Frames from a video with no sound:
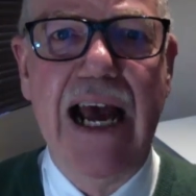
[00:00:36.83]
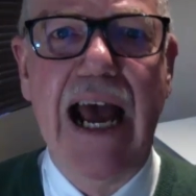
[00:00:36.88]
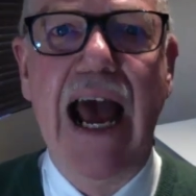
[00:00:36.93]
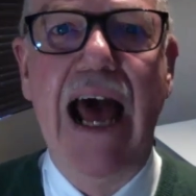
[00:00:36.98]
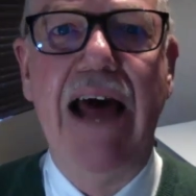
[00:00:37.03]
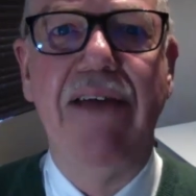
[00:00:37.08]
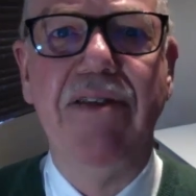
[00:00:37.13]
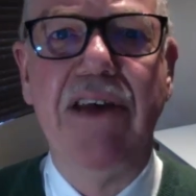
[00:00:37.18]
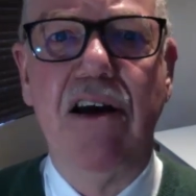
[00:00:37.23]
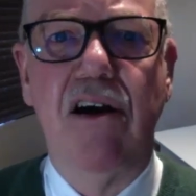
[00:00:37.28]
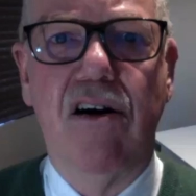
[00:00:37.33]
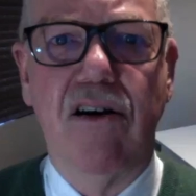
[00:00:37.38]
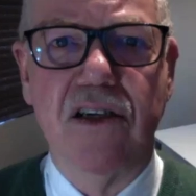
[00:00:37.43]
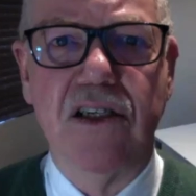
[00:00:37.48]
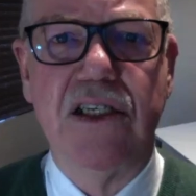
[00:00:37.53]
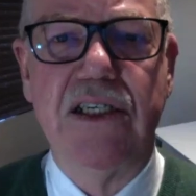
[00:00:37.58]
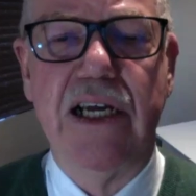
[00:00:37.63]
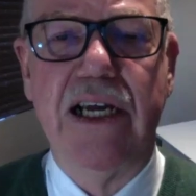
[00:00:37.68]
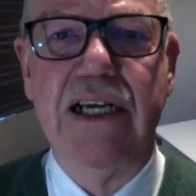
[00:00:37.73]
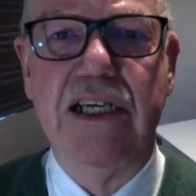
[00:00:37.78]
And the
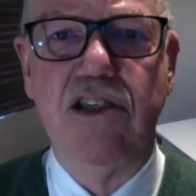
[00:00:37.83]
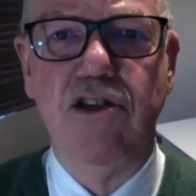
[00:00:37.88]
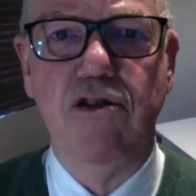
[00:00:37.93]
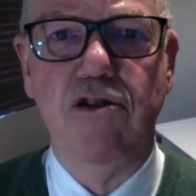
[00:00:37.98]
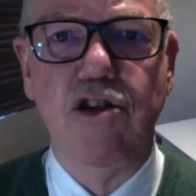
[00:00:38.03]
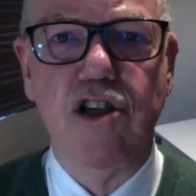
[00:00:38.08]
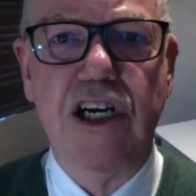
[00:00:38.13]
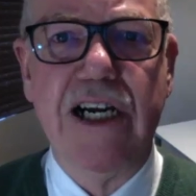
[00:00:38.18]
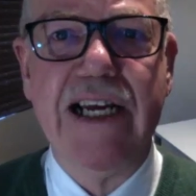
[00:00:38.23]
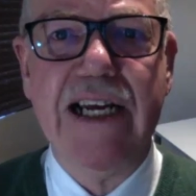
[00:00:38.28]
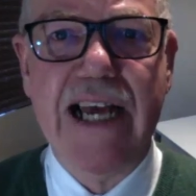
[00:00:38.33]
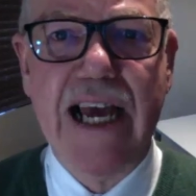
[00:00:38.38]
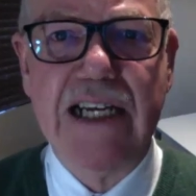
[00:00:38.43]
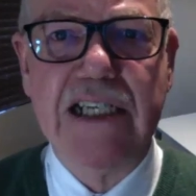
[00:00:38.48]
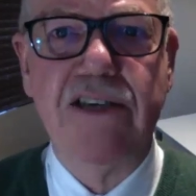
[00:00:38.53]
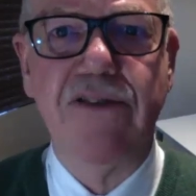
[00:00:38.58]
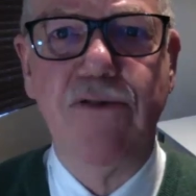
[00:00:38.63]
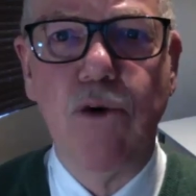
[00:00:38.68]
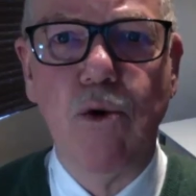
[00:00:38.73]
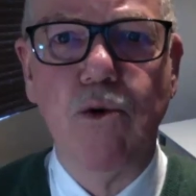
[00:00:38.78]
answer is usually yes,
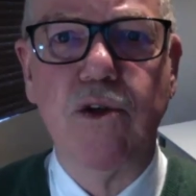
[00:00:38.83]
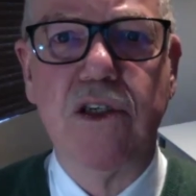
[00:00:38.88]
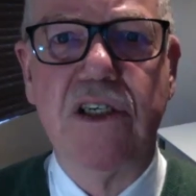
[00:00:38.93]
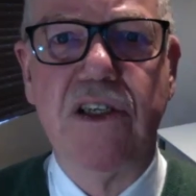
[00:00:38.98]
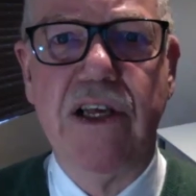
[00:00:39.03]
of course.